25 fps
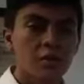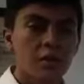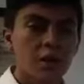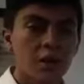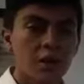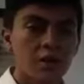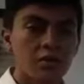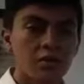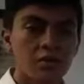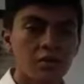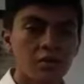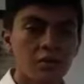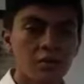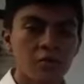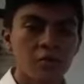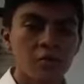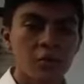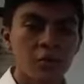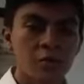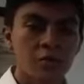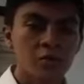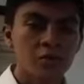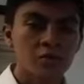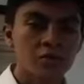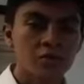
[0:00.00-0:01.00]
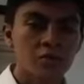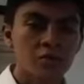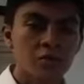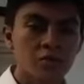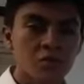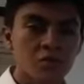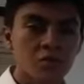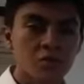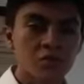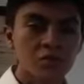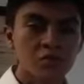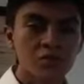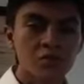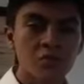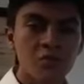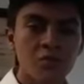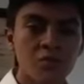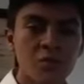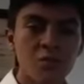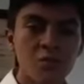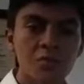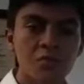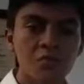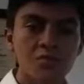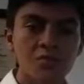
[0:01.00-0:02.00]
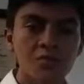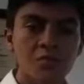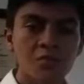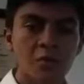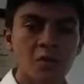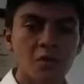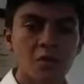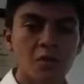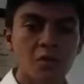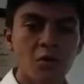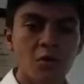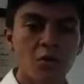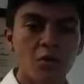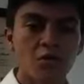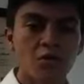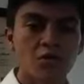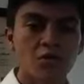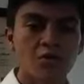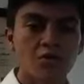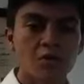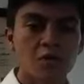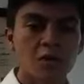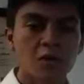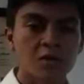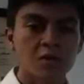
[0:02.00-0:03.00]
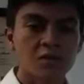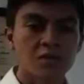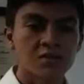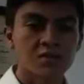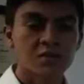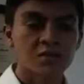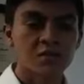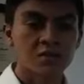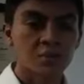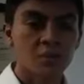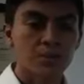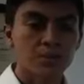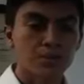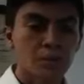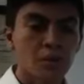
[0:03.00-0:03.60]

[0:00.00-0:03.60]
aiding the fibers increase the compressive and modulus elasticity.